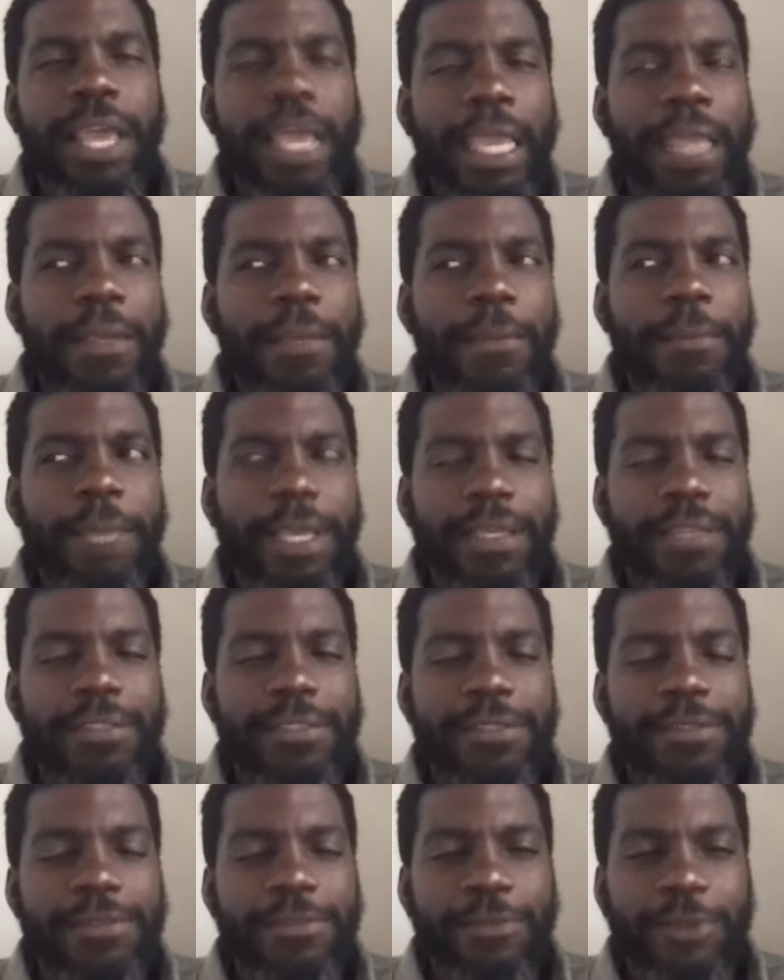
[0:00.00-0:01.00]
aim
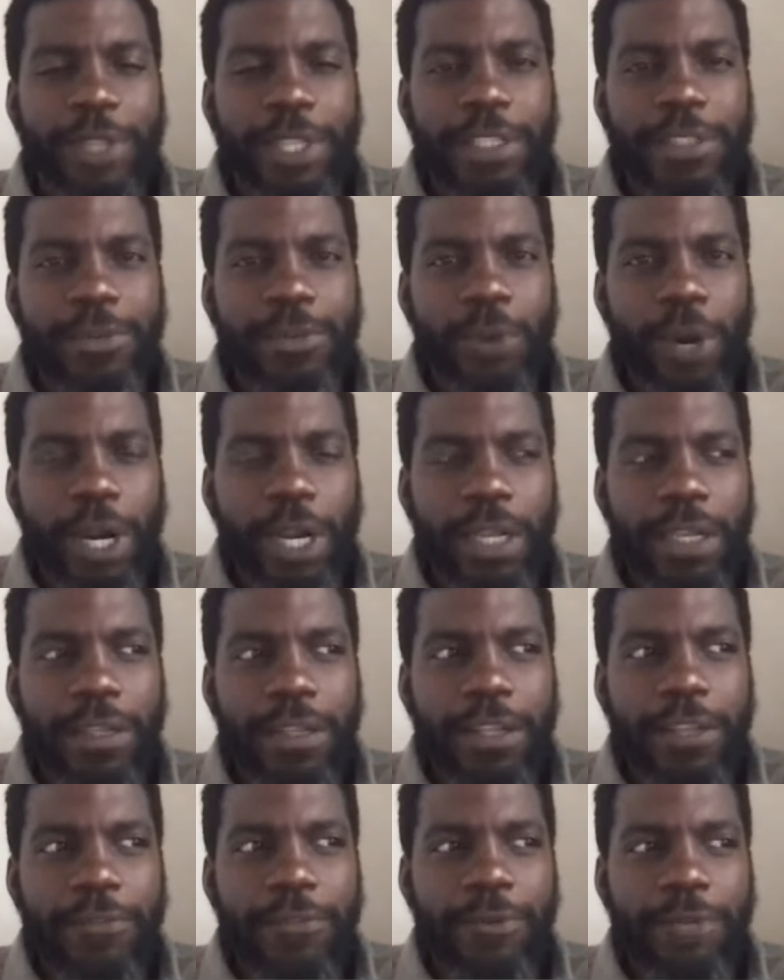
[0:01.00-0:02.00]
is for this work
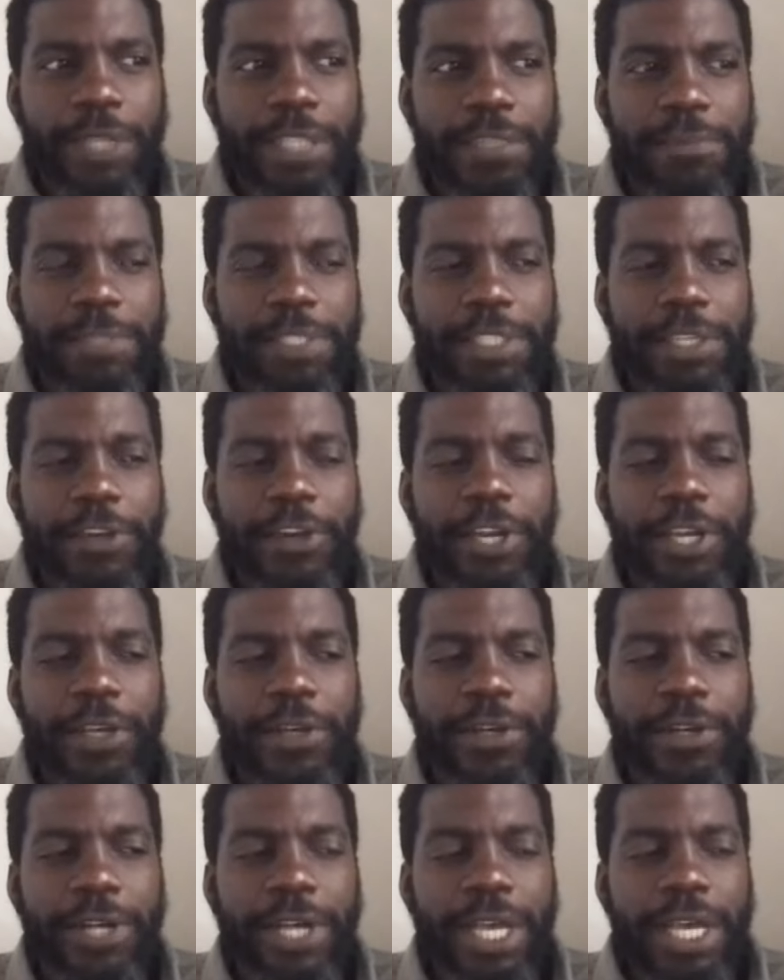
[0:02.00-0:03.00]
and for this
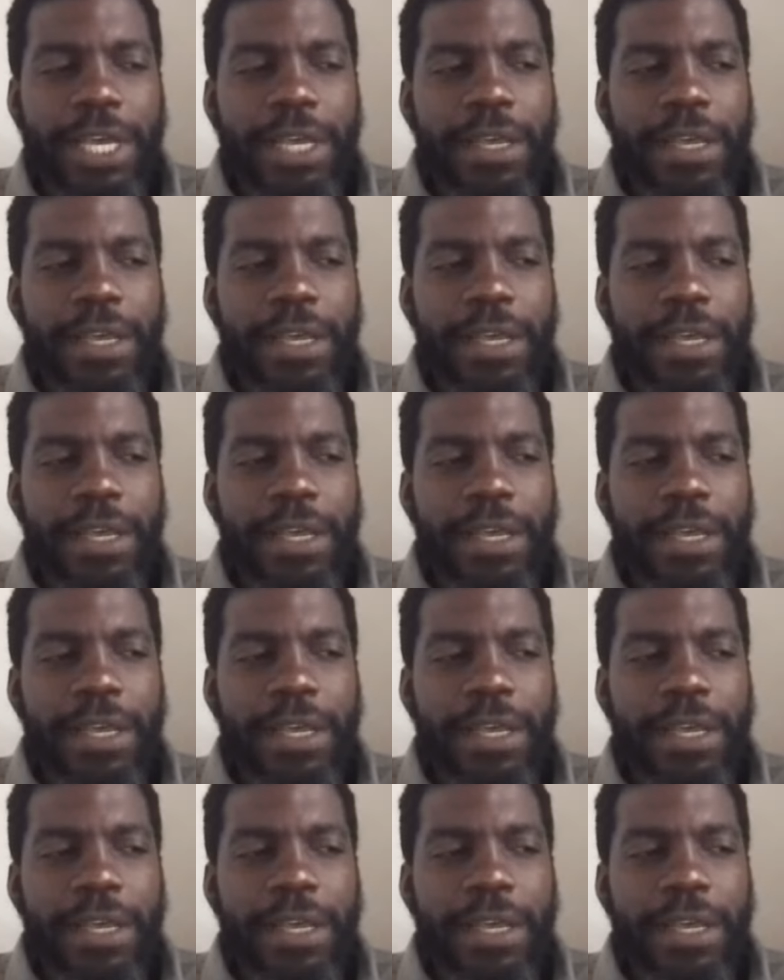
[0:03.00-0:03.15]
material